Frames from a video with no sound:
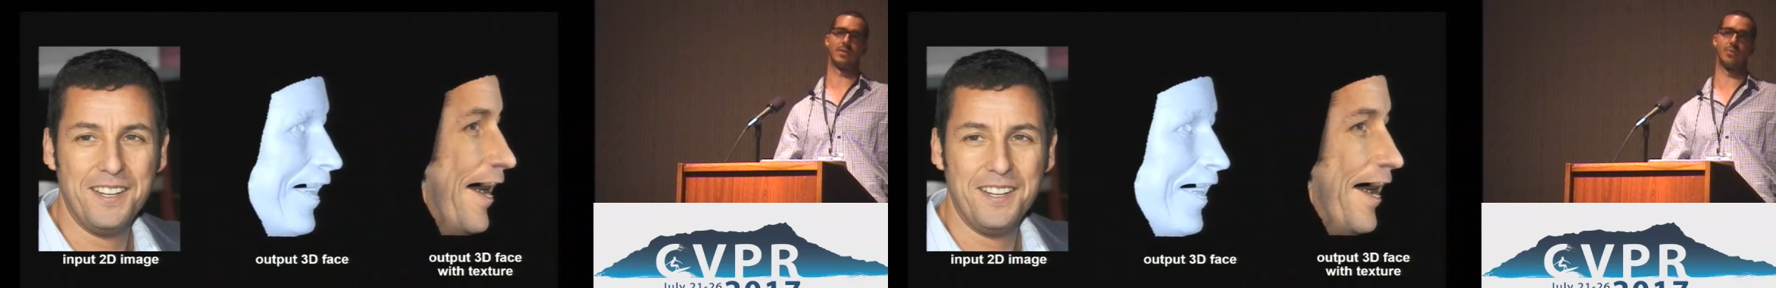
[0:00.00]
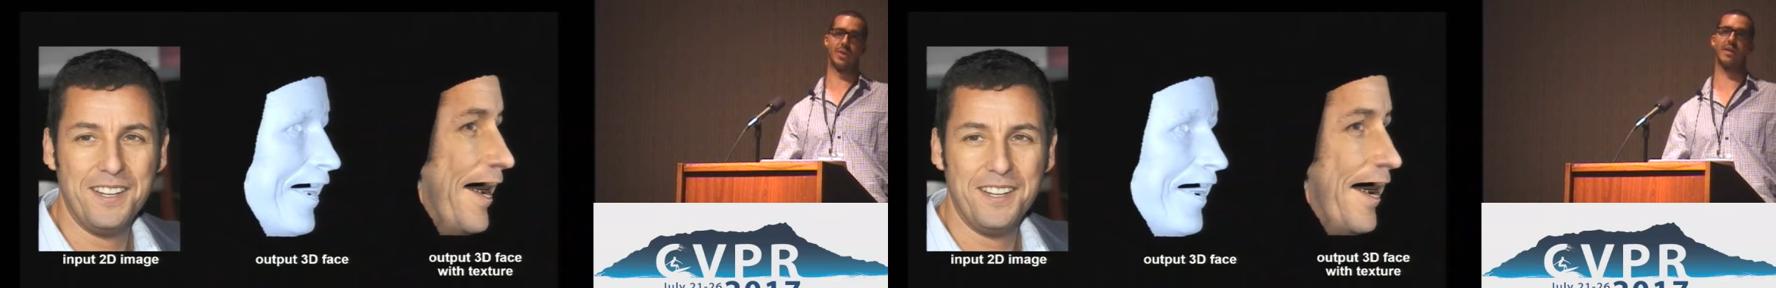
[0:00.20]

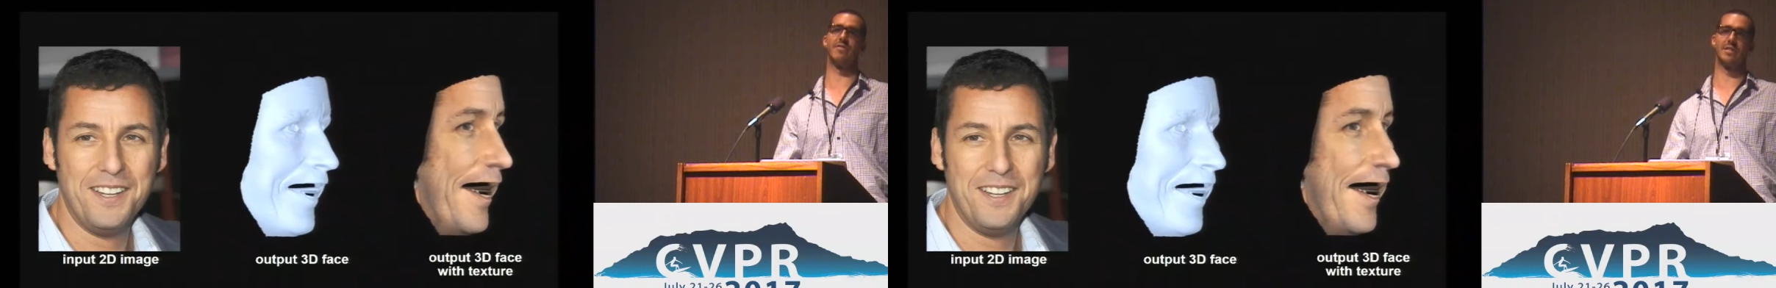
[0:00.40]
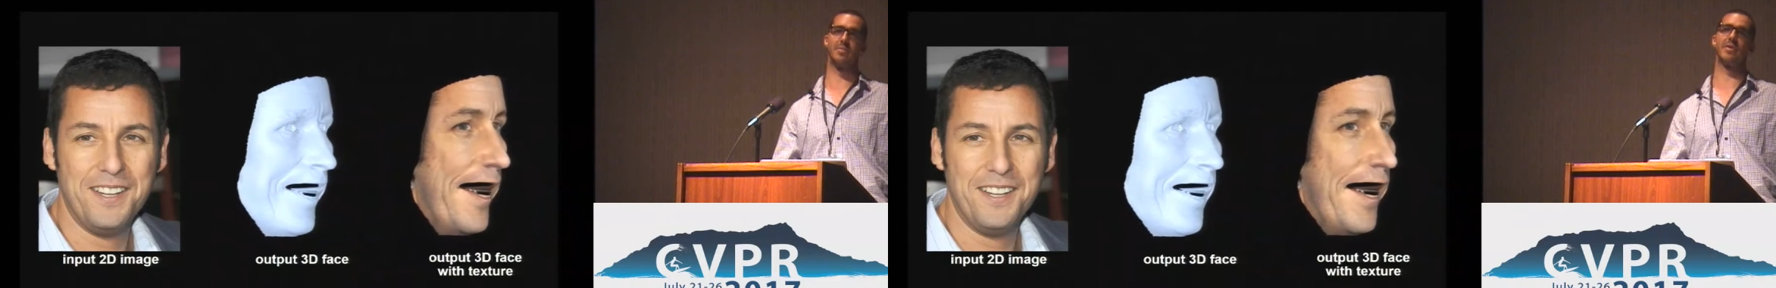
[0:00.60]
Speaker 1: So we
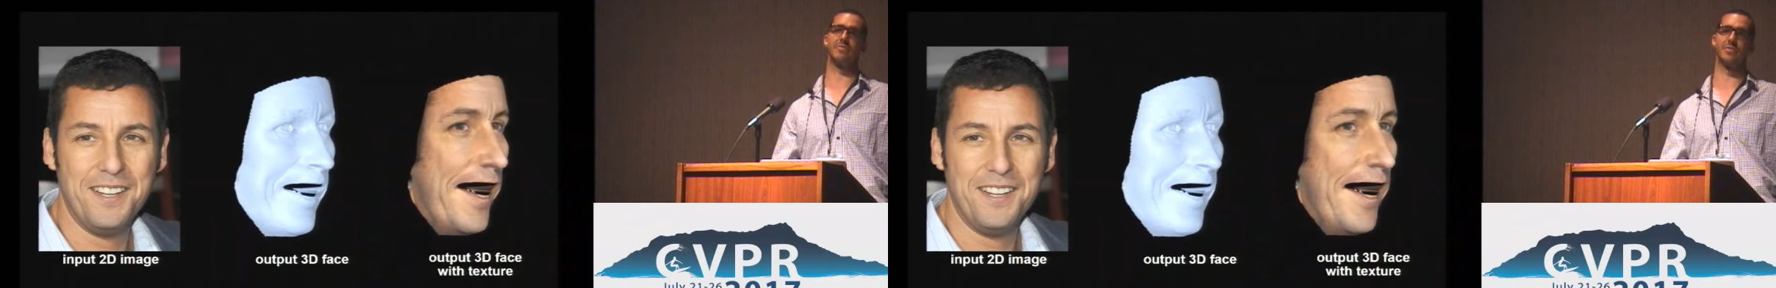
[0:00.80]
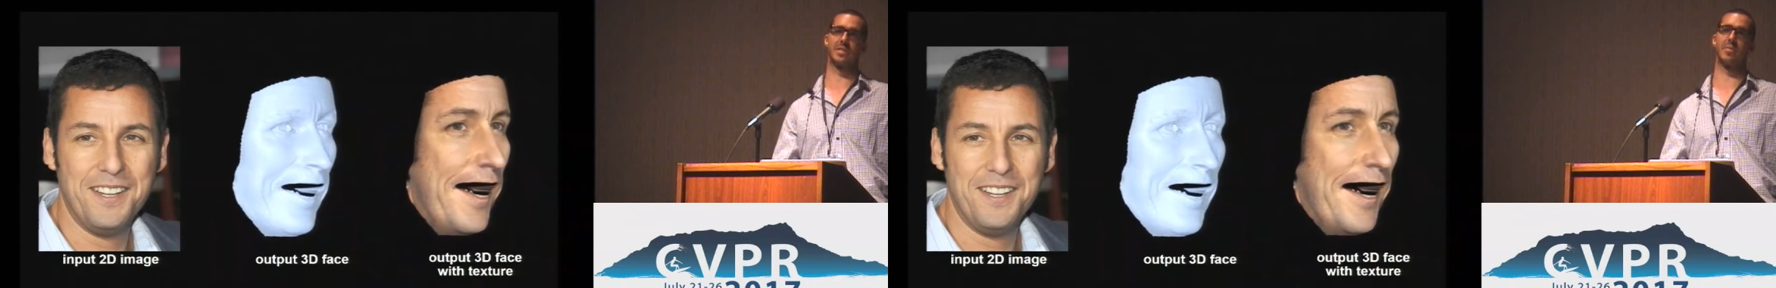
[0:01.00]
have a Z,
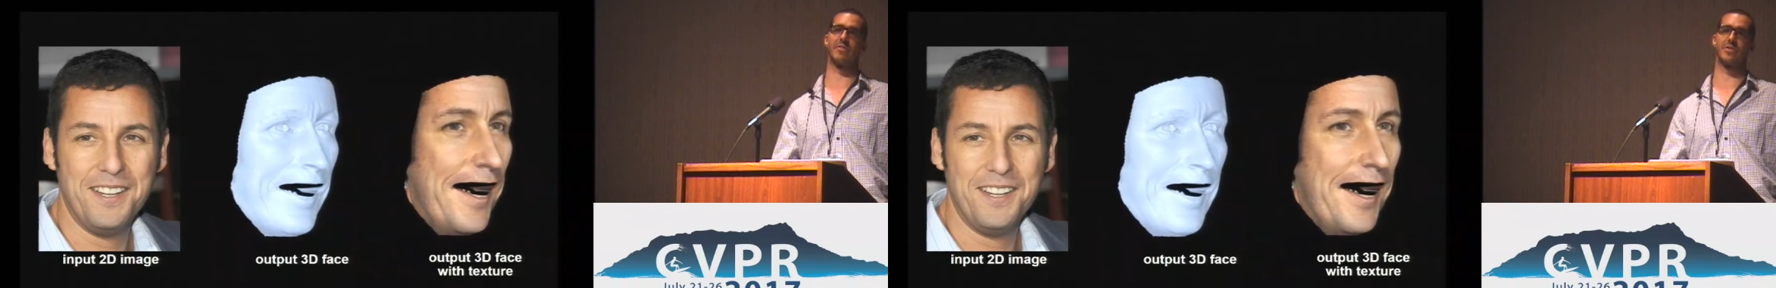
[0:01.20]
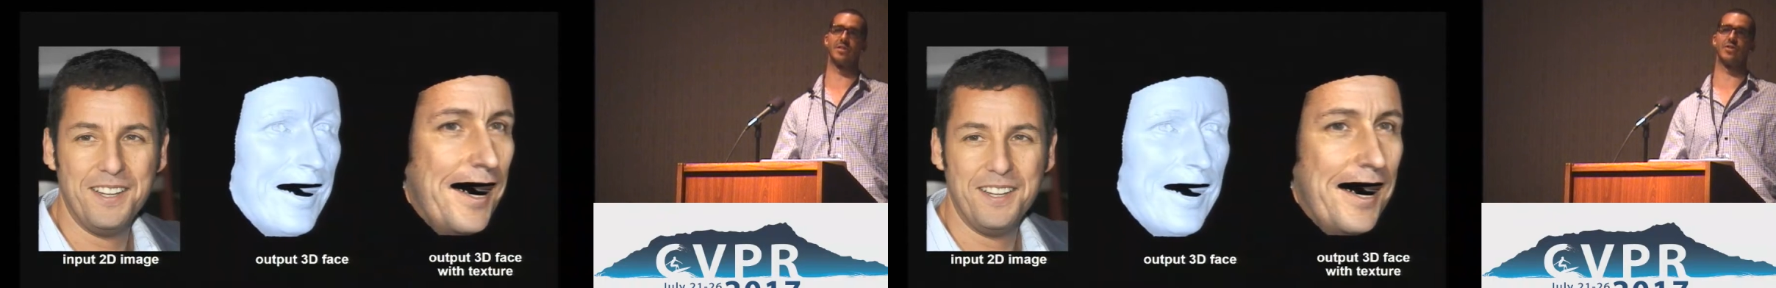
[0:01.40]
buff, Z
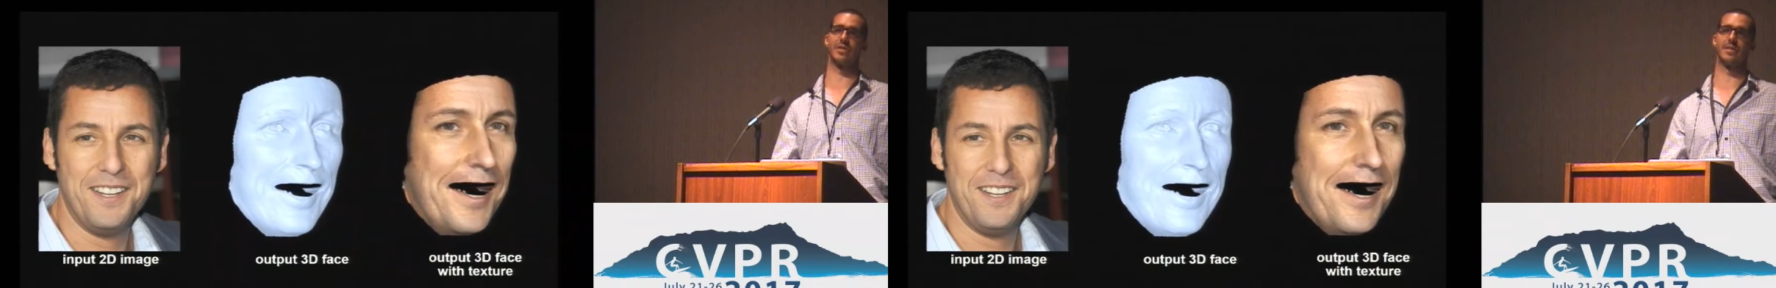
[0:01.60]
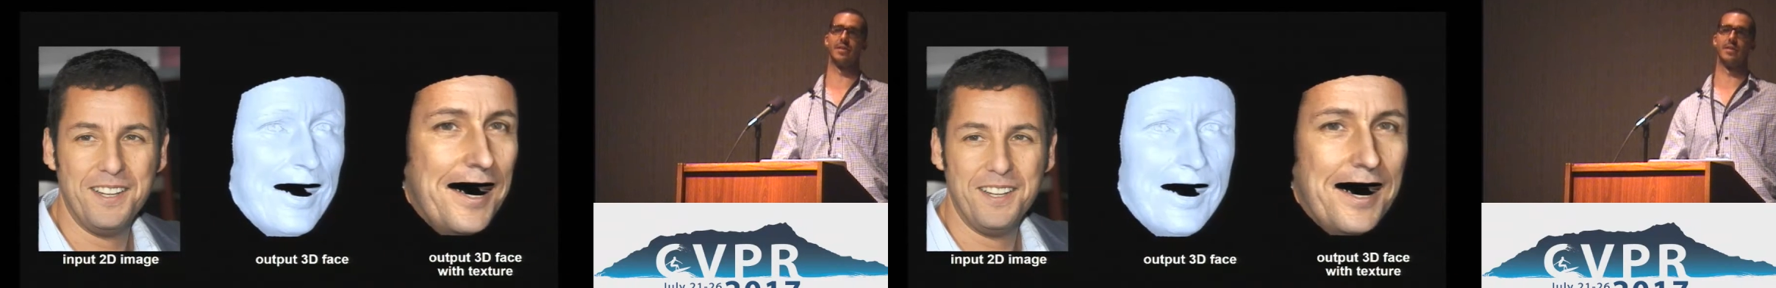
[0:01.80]
buffer
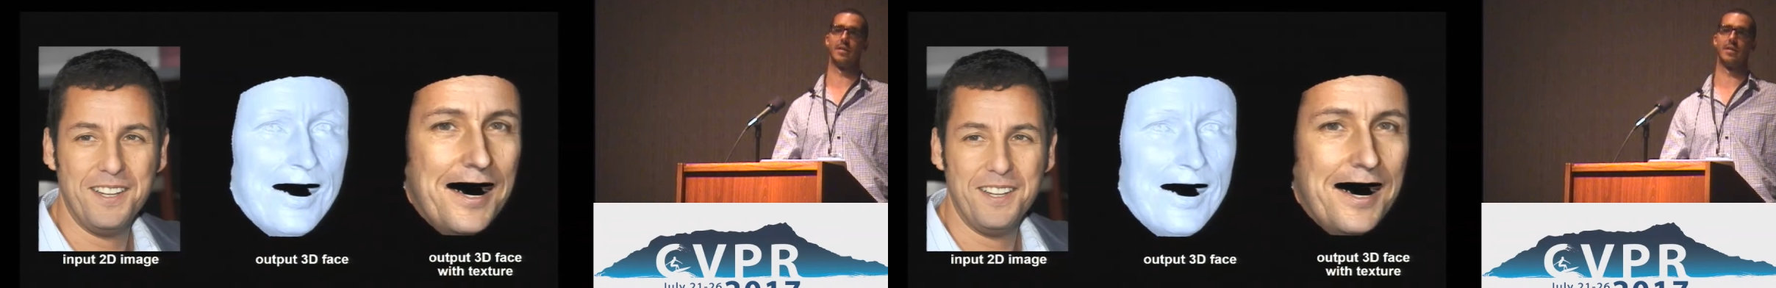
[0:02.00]
essentially.